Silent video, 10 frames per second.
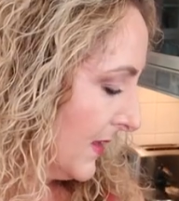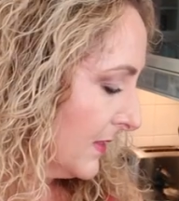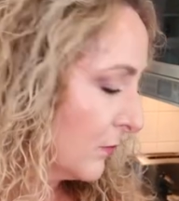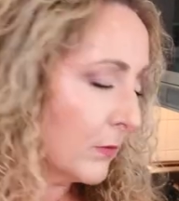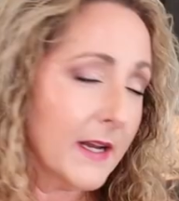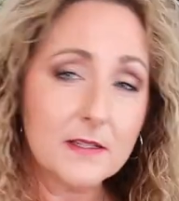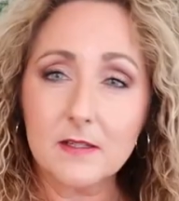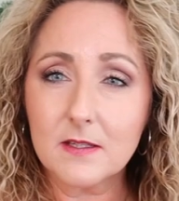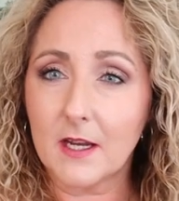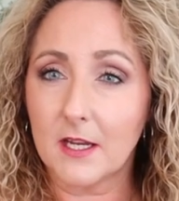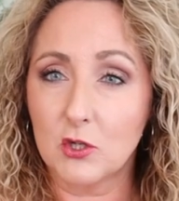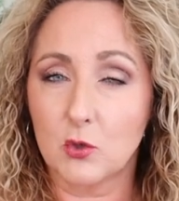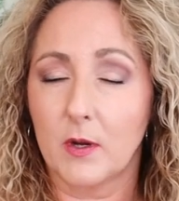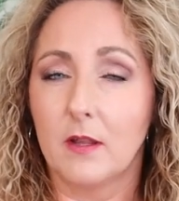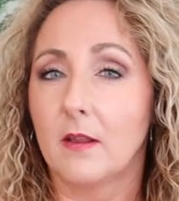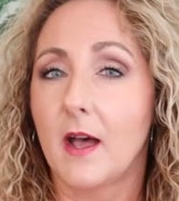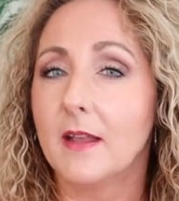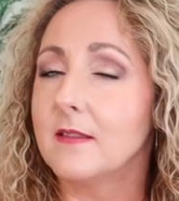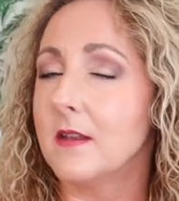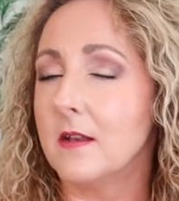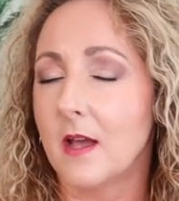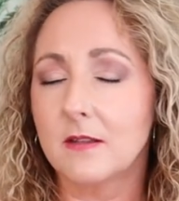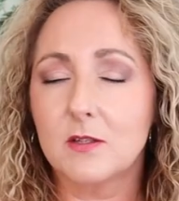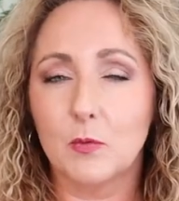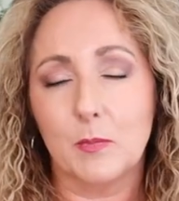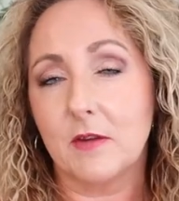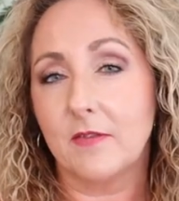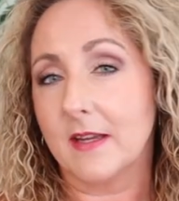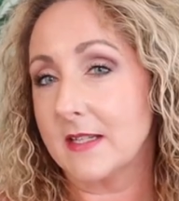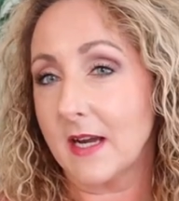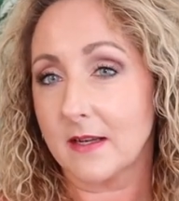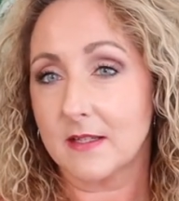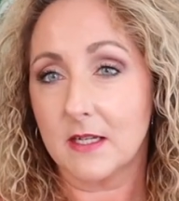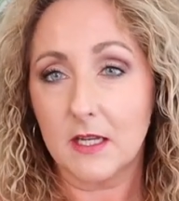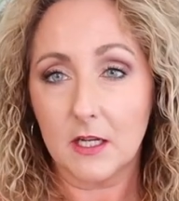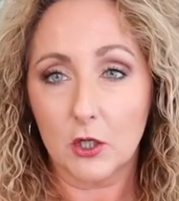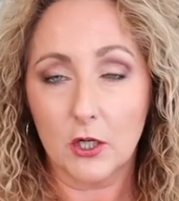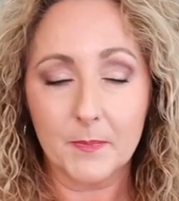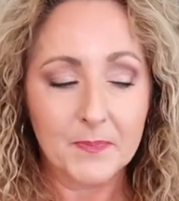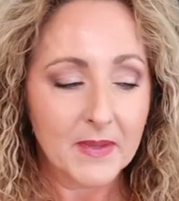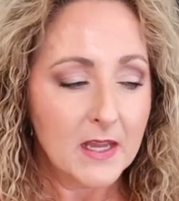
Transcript: The raisins I enjoy a lot. The nuts would be fantastic here.